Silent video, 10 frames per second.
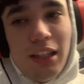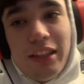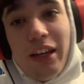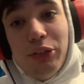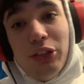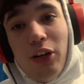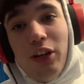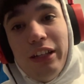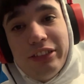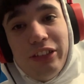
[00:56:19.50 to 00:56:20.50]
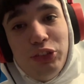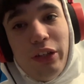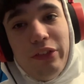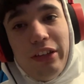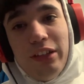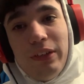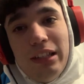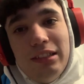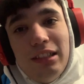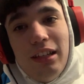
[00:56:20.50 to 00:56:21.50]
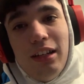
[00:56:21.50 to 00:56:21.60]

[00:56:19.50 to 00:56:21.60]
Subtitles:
That was hot. That's going straight on the OnlyFans.